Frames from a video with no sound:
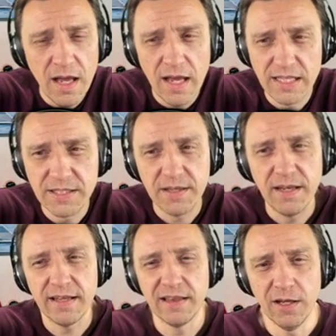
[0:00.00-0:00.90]
It's,
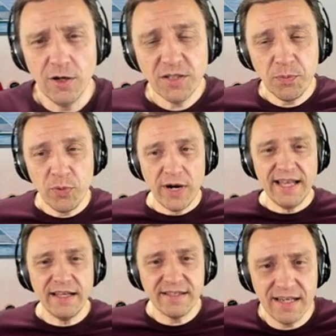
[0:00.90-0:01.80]
it looks
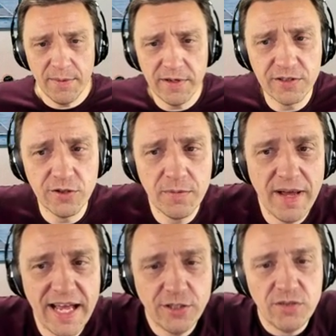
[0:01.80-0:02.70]
pretty similar to the
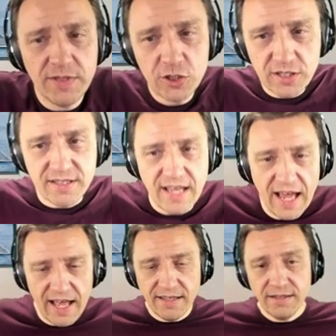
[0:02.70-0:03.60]
matches we just
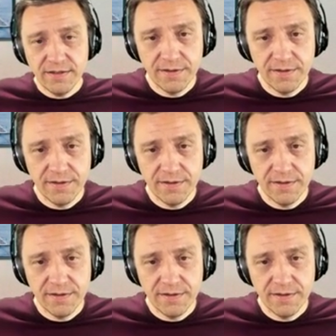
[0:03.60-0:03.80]
had.